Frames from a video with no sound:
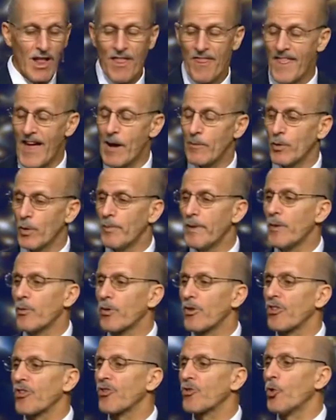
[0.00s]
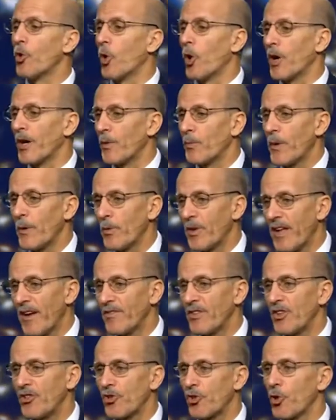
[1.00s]
That will be restored, and we will
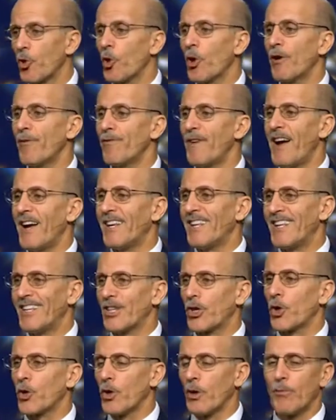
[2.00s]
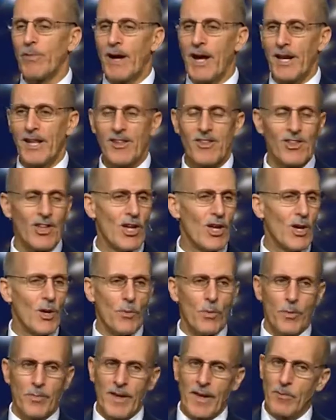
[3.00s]
have these glorified, eternal bodies.
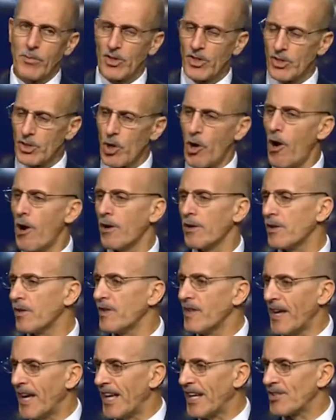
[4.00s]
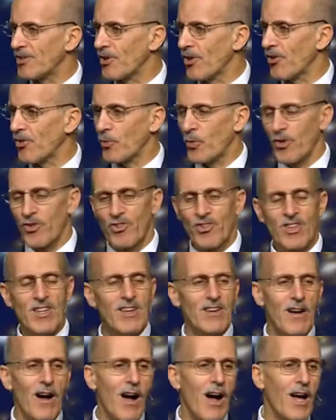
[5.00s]
We'll be able to talk to the angels. We'll see
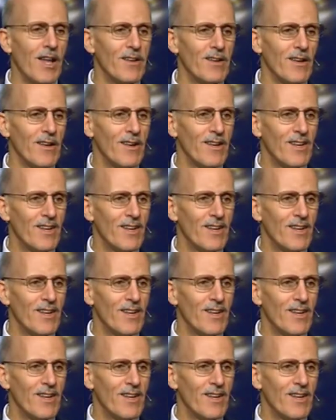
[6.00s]
God.